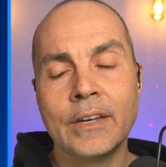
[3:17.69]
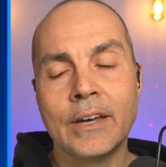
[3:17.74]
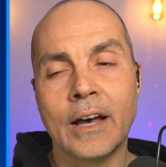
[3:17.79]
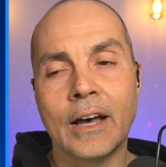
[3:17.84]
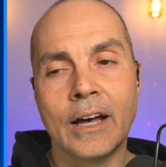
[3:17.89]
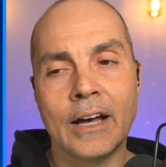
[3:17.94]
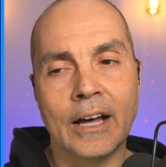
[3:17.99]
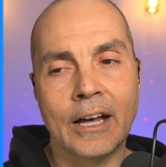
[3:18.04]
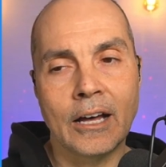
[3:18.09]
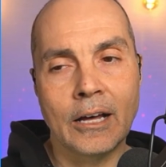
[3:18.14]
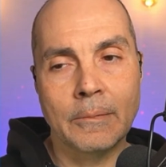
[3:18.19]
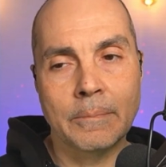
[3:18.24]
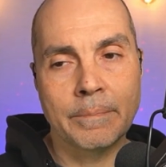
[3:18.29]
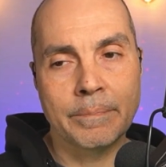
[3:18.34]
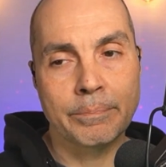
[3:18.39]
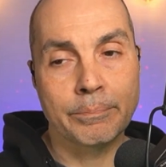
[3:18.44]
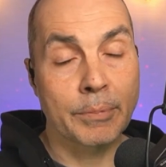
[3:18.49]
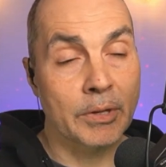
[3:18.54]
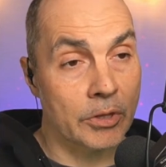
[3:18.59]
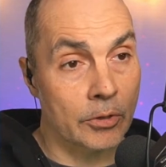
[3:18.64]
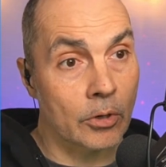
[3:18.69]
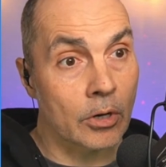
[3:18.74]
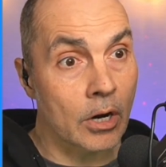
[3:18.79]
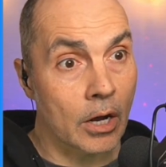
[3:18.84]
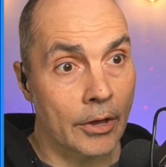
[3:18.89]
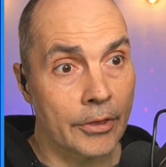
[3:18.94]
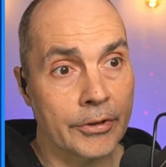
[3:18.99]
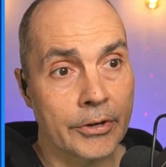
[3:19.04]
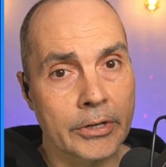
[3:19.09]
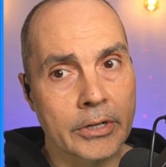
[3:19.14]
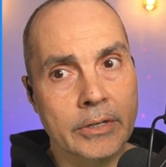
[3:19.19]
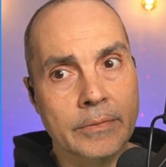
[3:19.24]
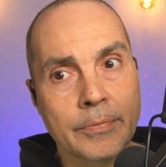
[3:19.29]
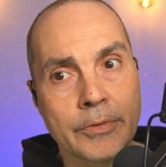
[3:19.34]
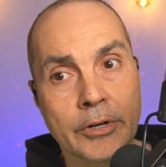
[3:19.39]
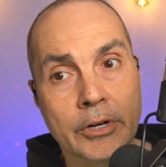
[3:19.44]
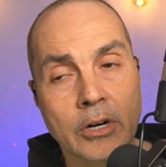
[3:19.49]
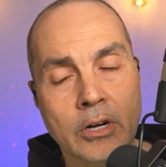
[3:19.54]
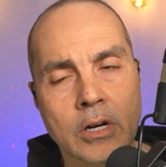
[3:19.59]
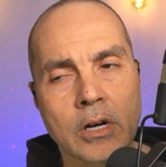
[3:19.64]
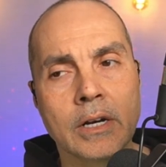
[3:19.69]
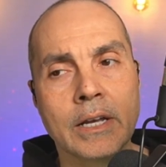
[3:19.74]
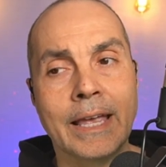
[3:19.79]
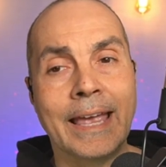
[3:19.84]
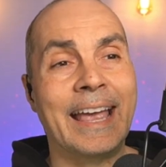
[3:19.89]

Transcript: But there are